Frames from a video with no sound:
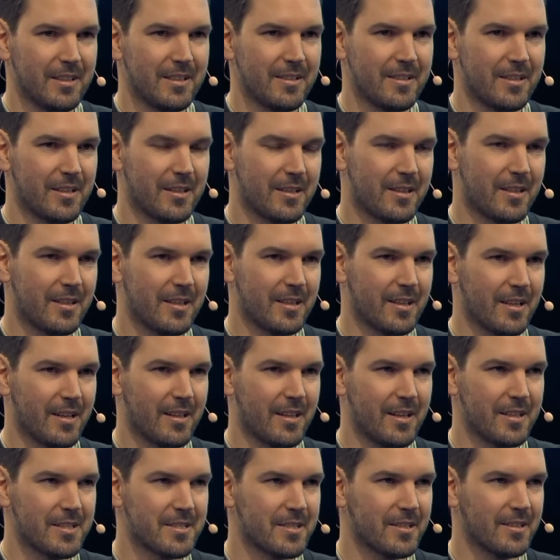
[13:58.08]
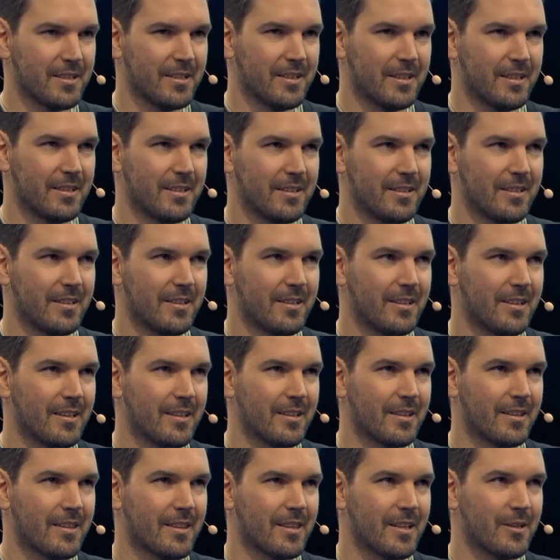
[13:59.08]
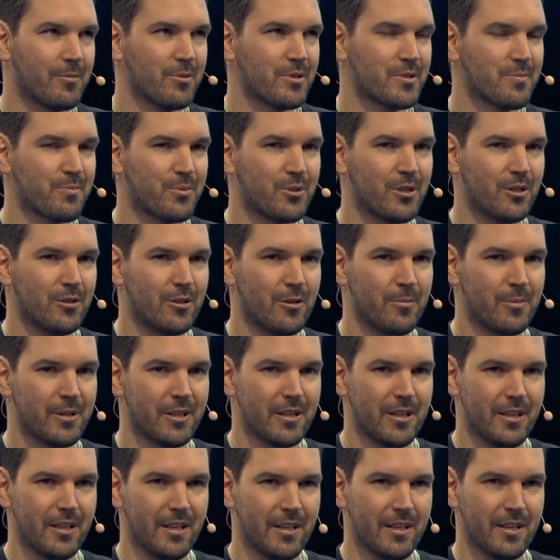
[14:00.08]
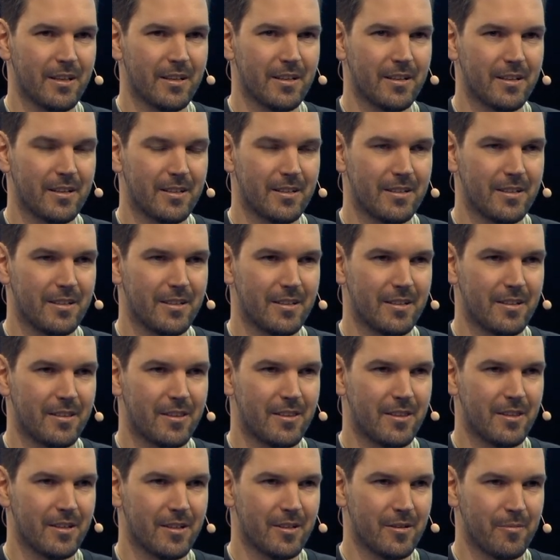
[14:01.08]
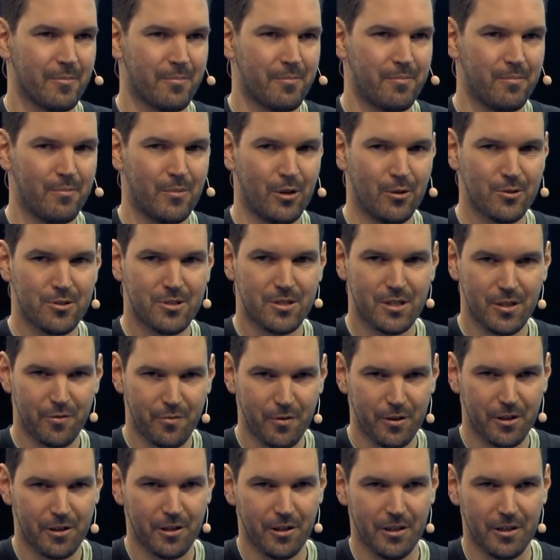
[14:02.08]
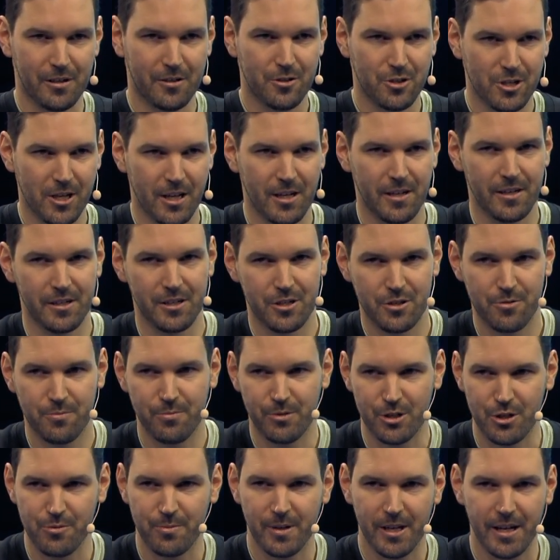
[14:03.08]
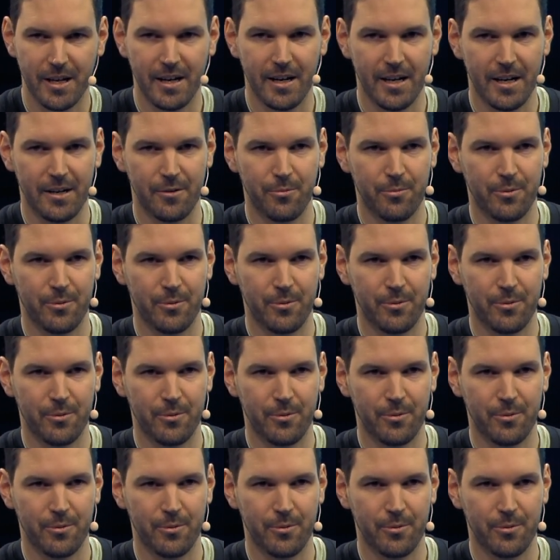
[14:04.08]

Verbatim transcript: it, that that's a uh, that was probably the most difficult challenge which we had